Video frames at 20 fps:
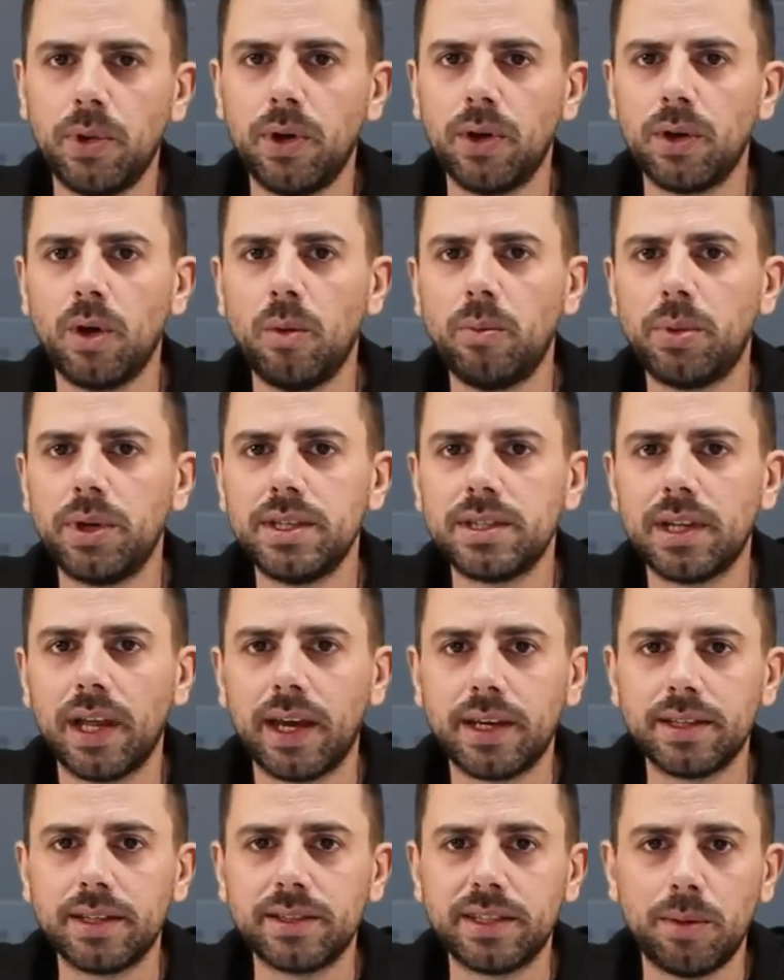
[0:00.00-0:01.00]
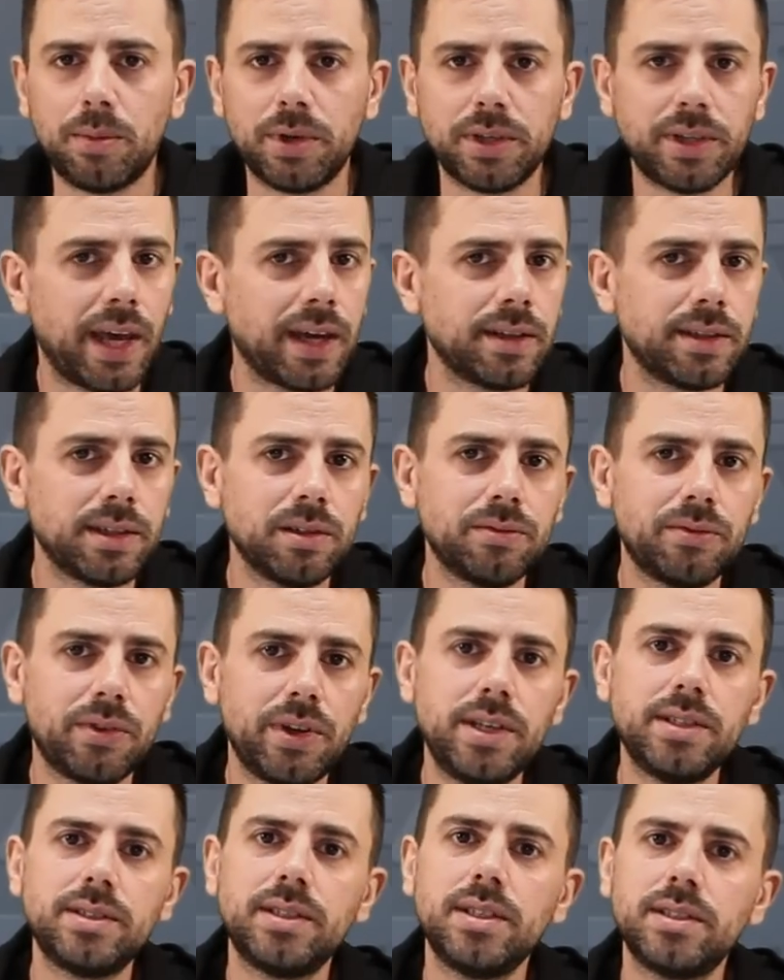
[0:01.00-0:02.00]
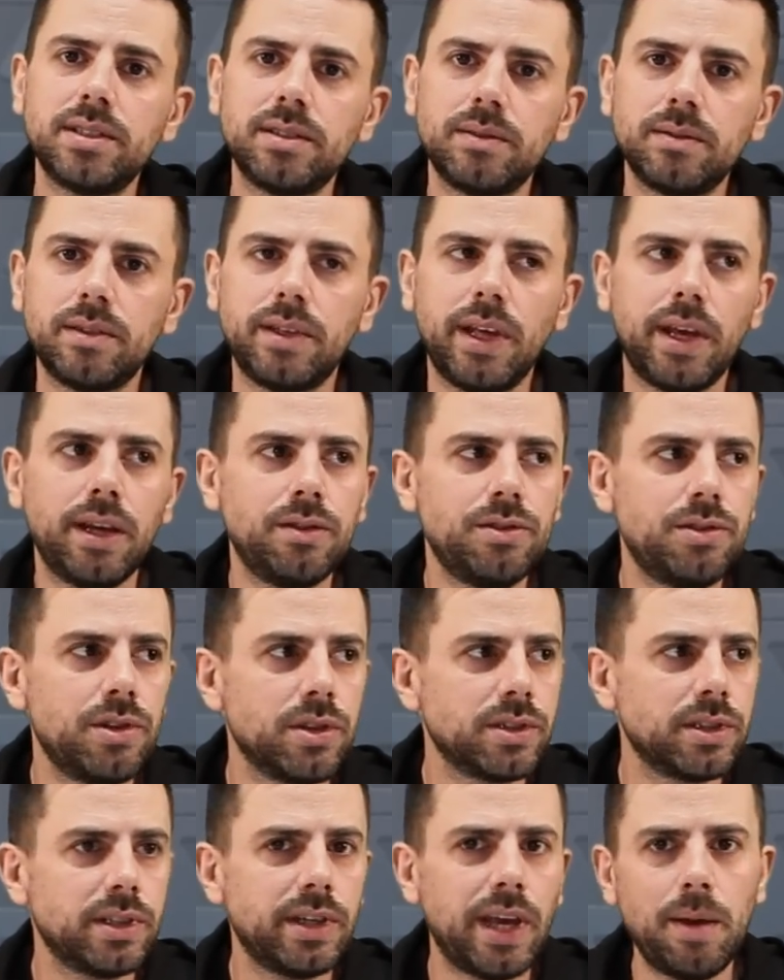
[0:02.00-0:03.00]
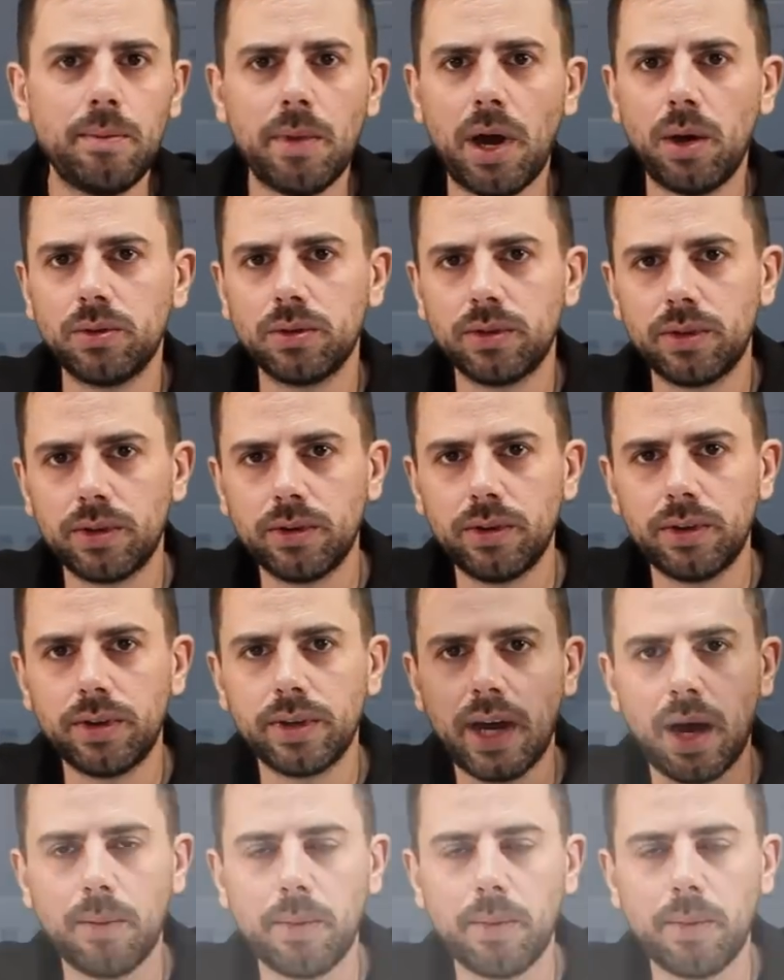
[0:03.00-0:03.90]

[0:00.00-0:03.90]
companies like Saber Tactical, for instance, they just came out, or they're going to come